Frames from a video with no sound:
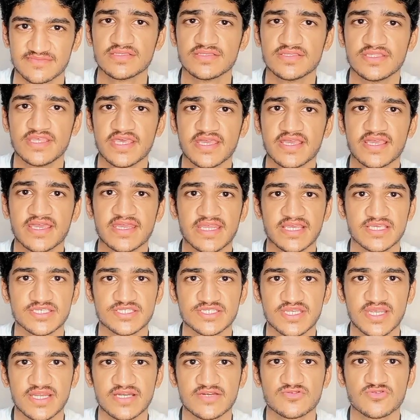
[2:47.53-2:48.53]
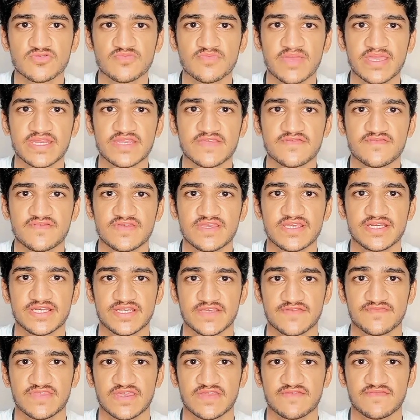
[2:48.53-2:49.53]
They can extend to many feet
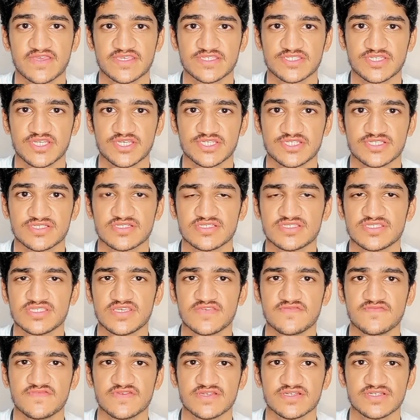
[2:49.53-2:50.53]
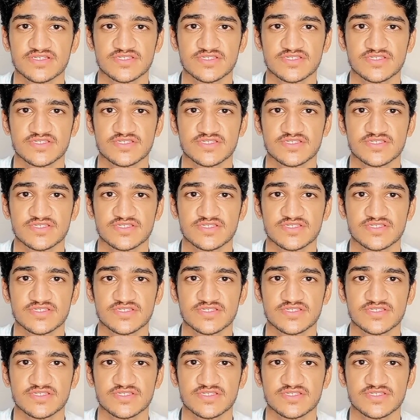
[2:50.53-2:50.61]
if the infestation is severe,